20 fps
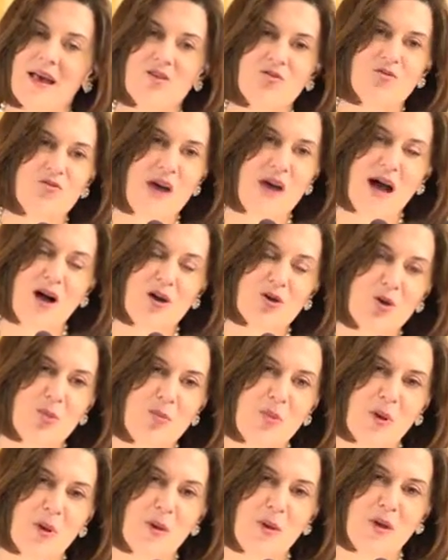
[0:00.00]
and
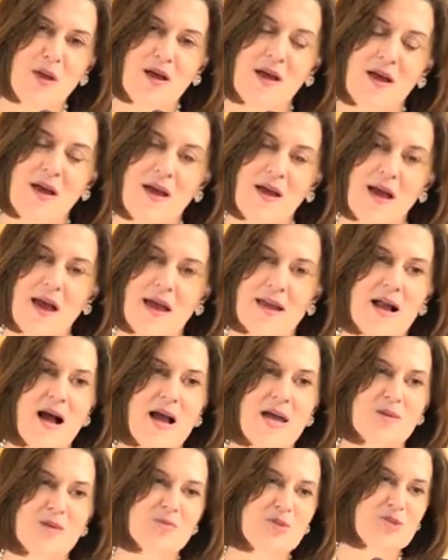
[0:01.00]
valuable, and
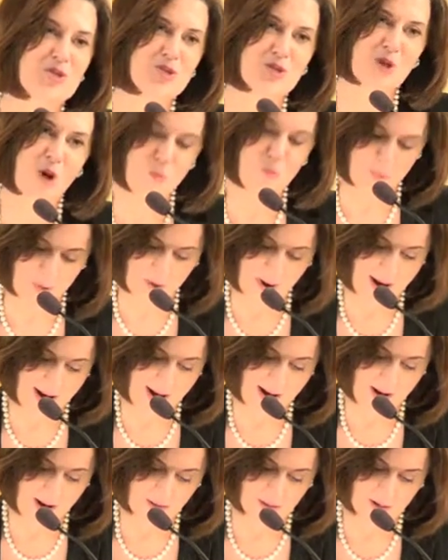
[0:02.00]
I am so
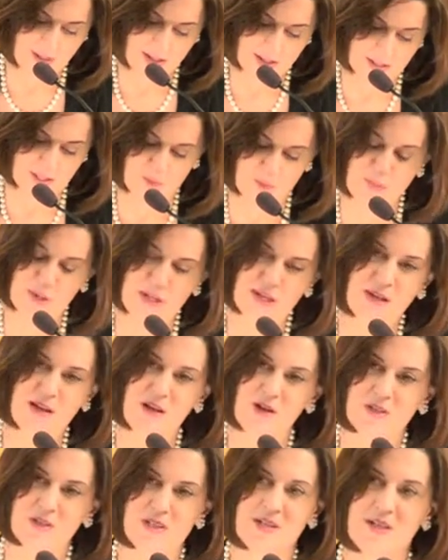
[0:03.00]
proud to be
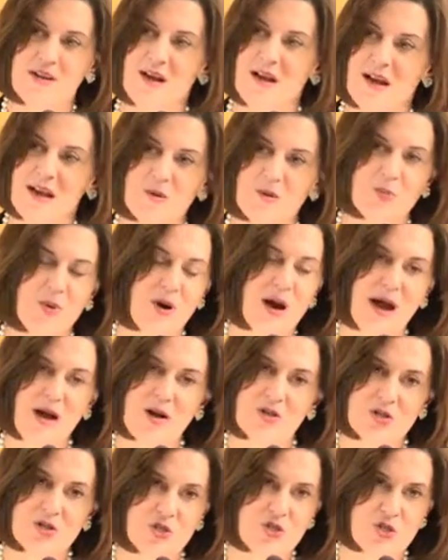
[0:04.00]
here tonight,
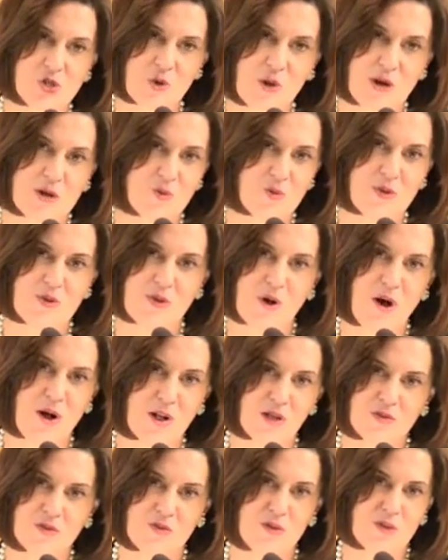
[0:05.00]
proud to join with
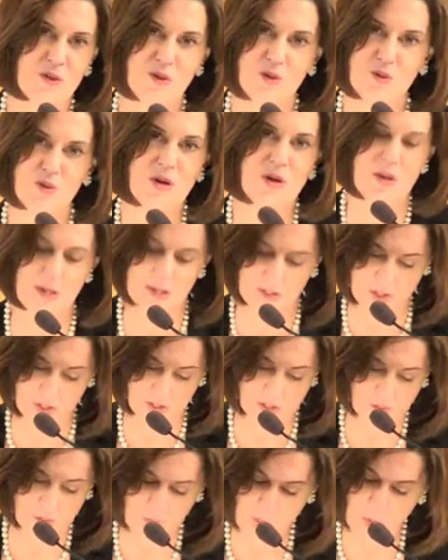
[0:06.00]
all of you to
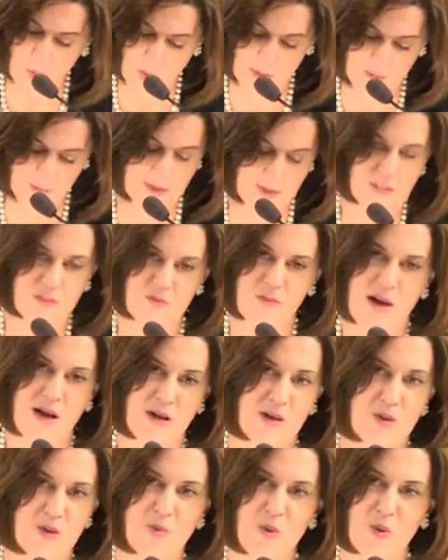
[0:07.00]
support this
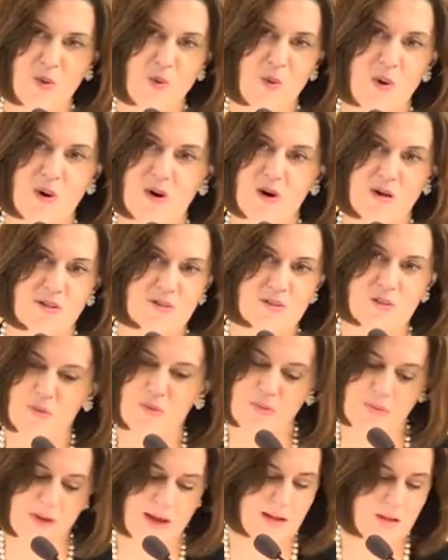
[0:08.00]
valuable work. So
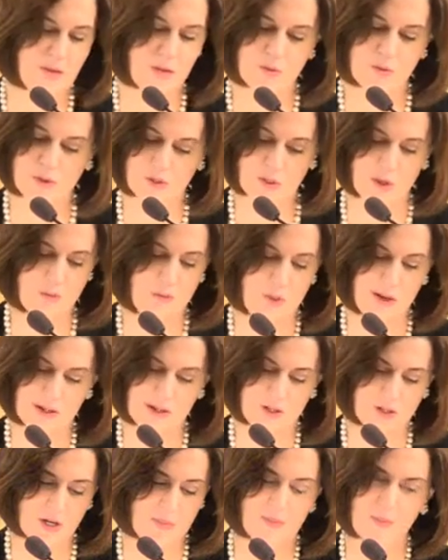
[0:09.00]
thank you so
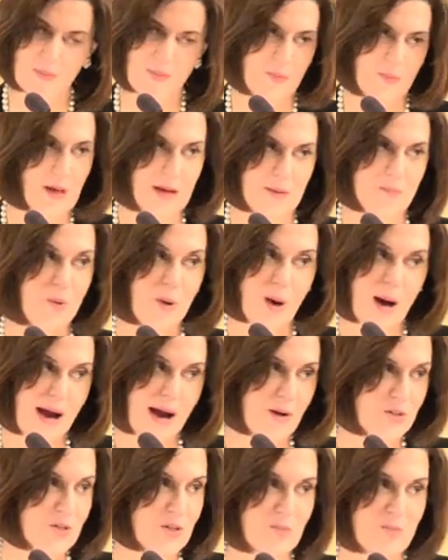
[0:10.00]
much. I'm
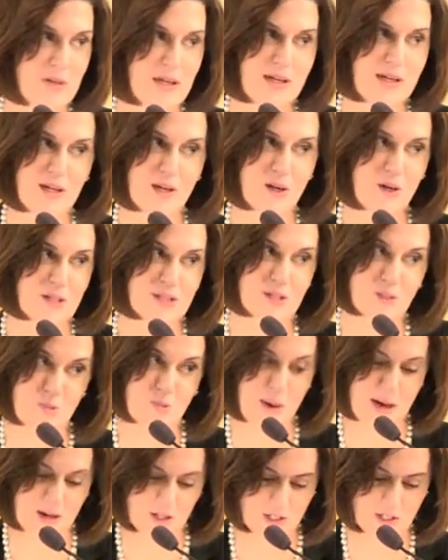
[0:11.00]
proud to be here,
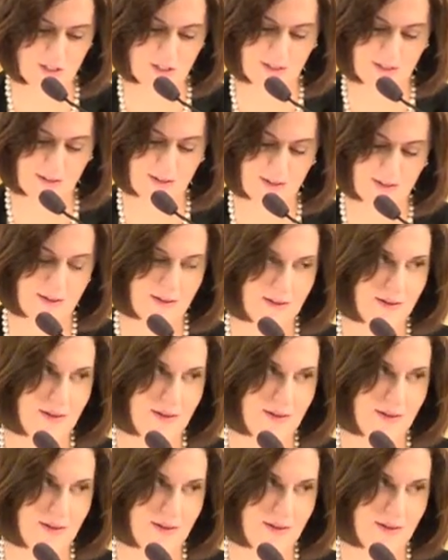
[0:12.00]
especially